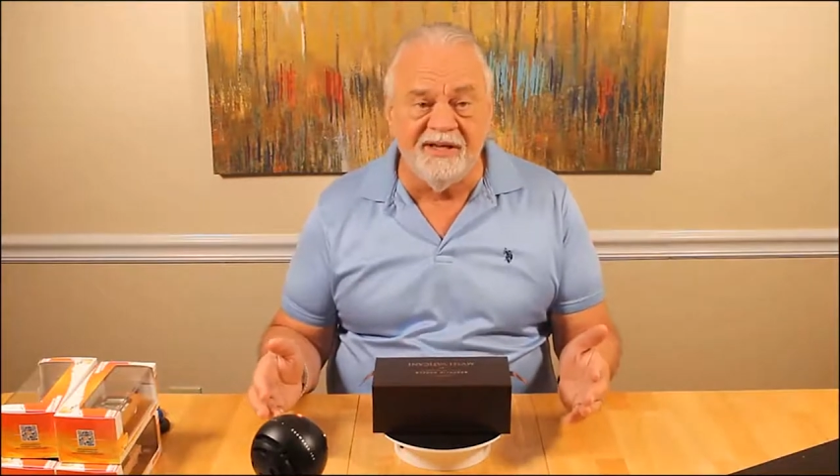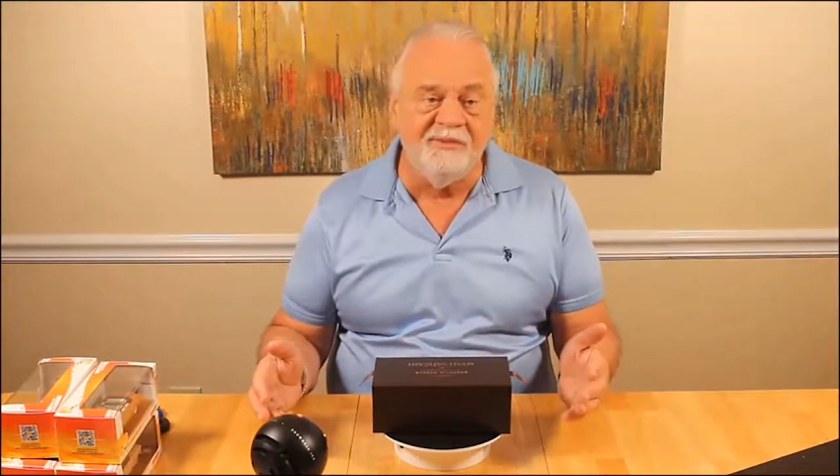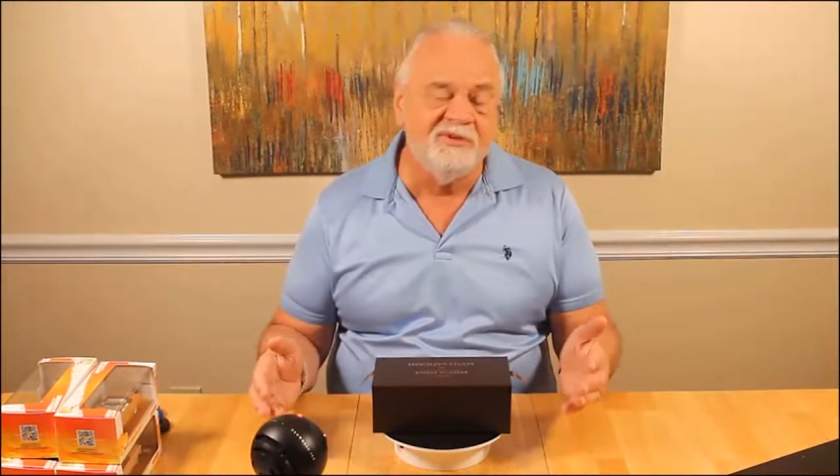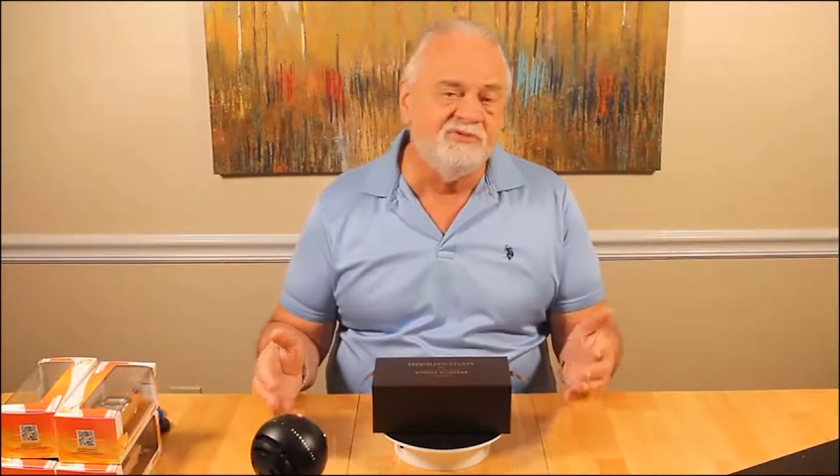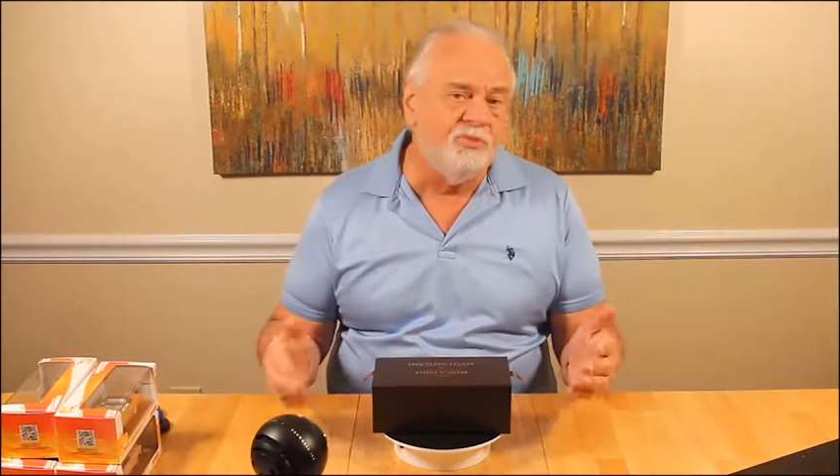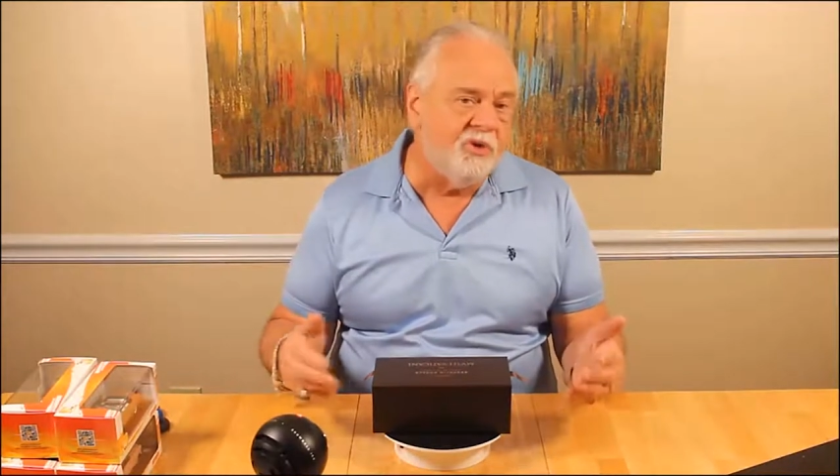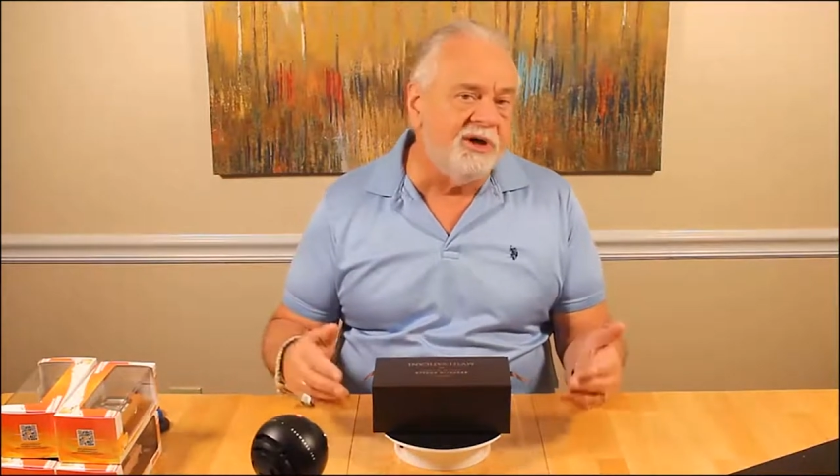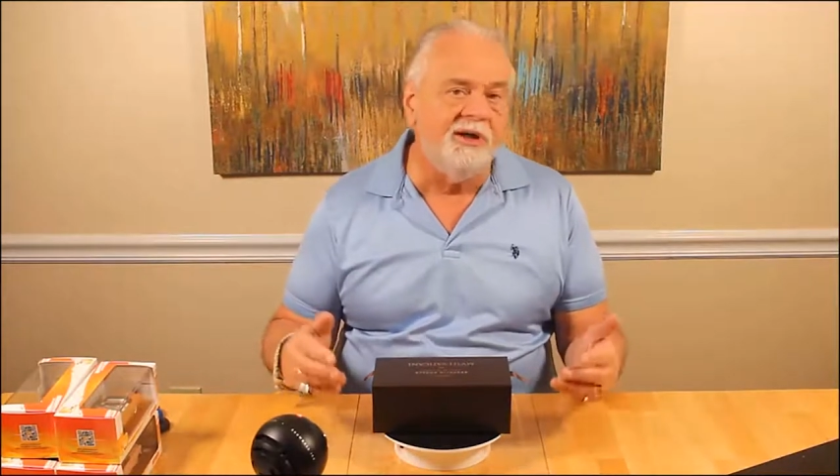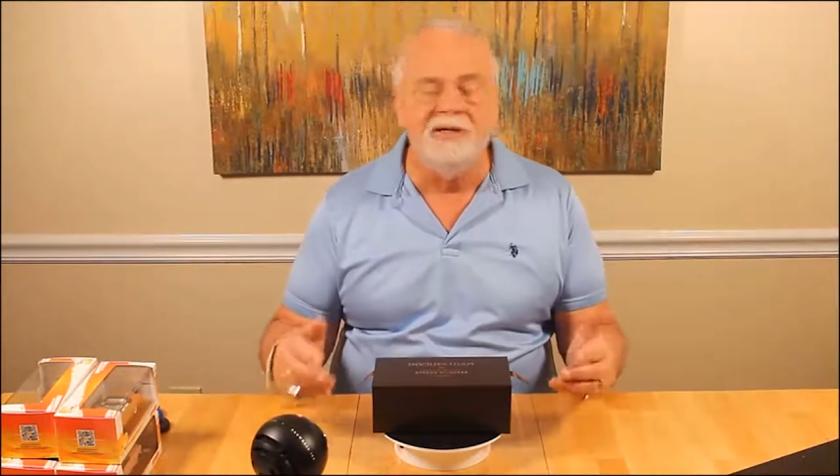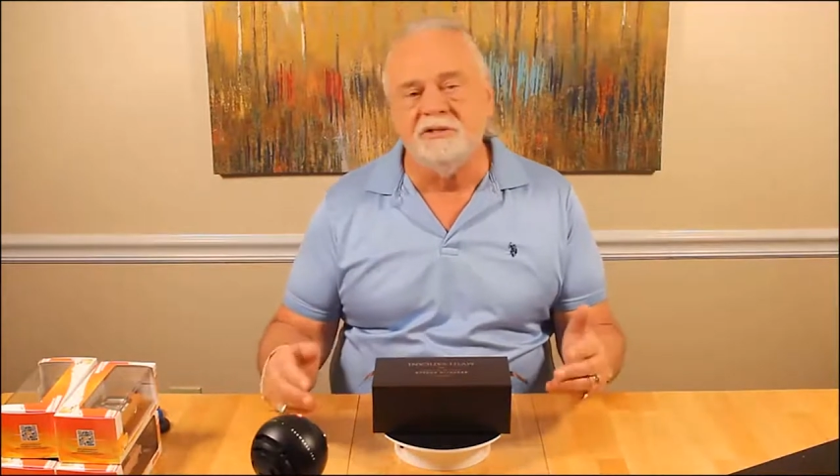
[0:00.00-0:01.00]
He was
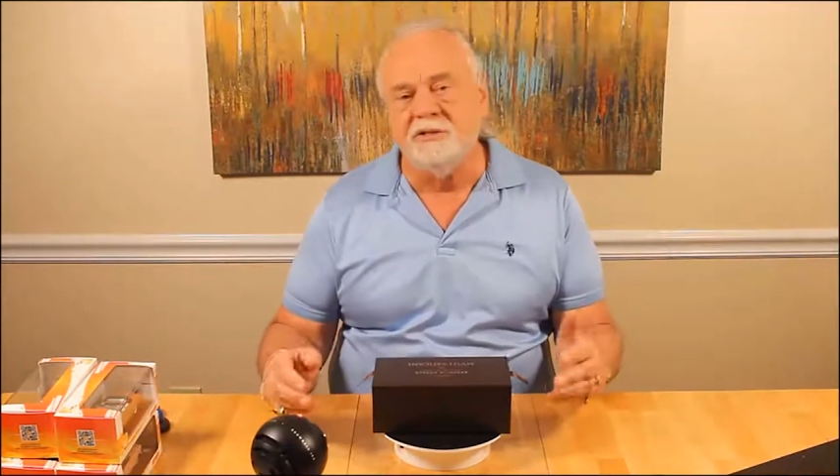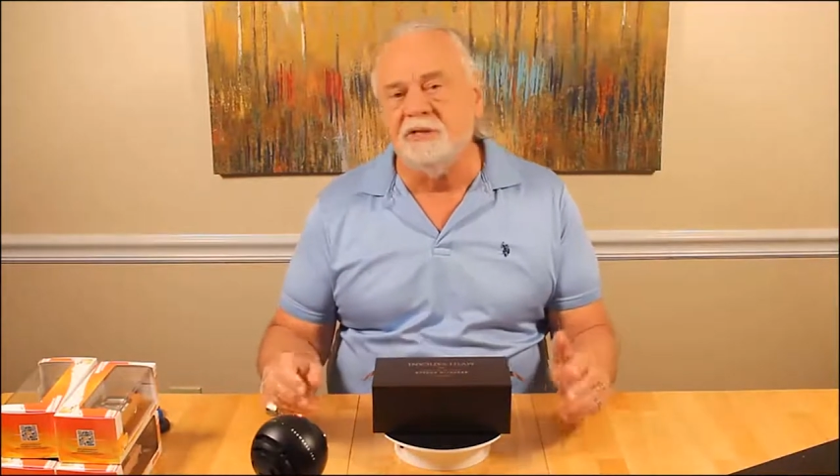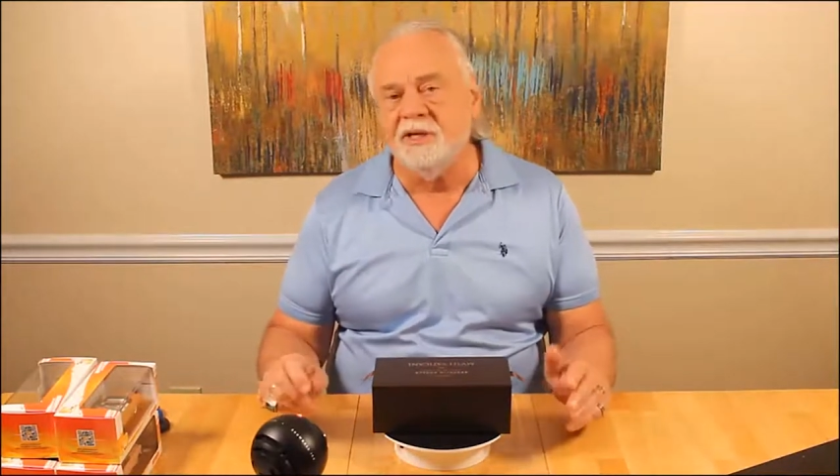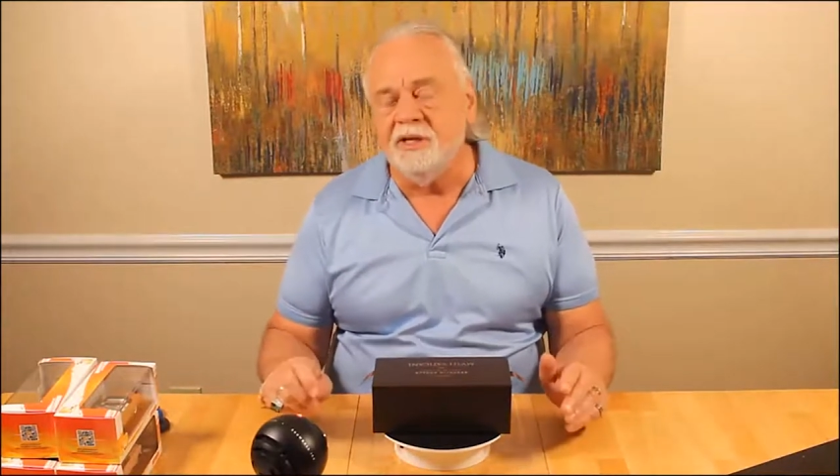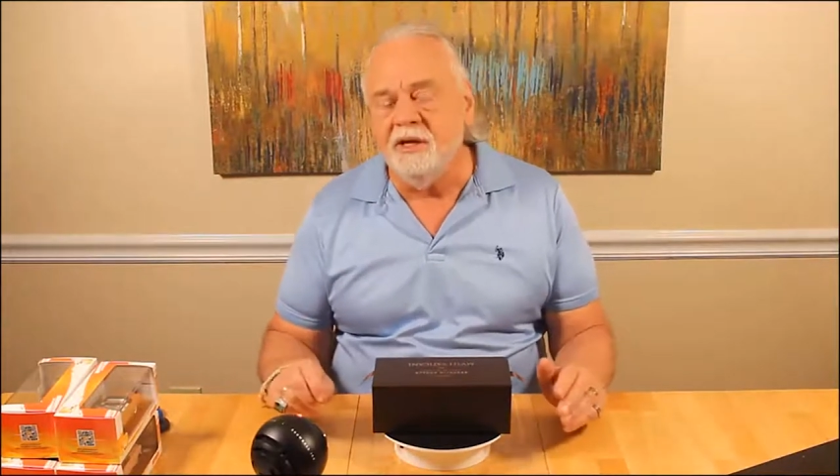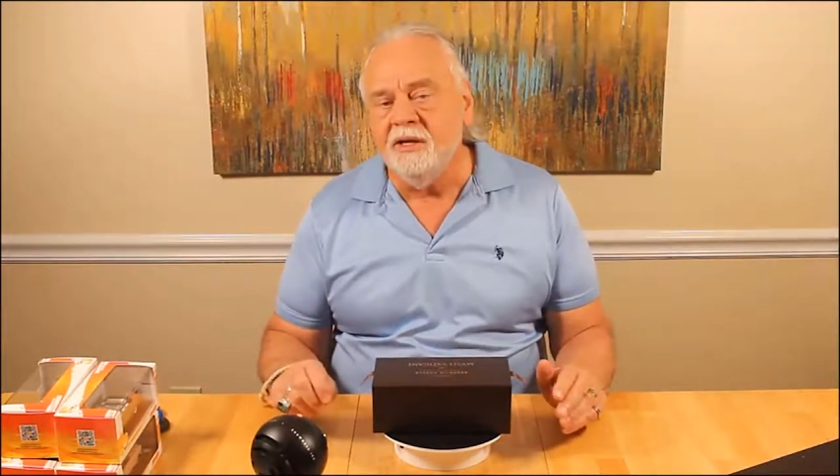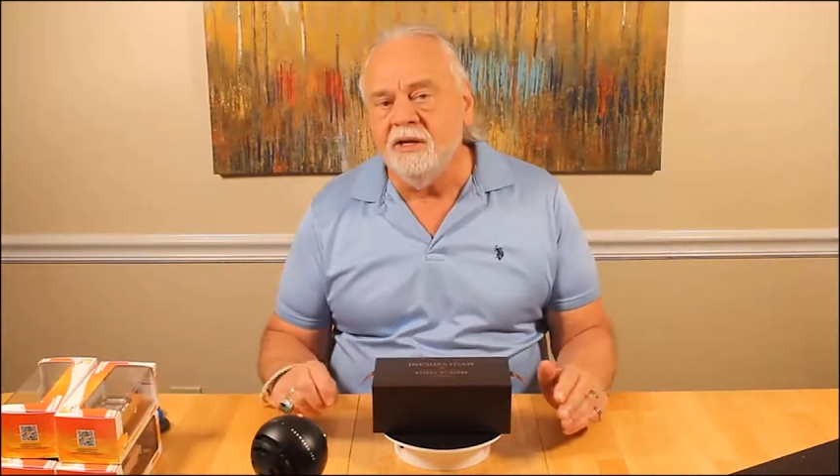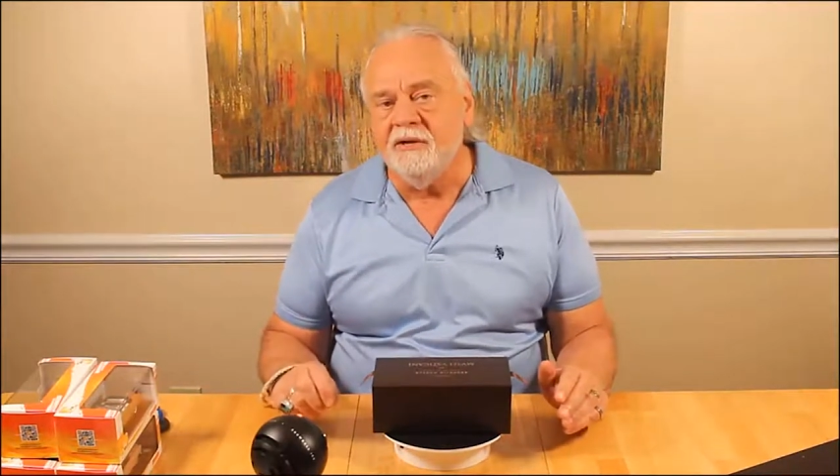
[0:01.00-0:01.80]
wanted in Turkey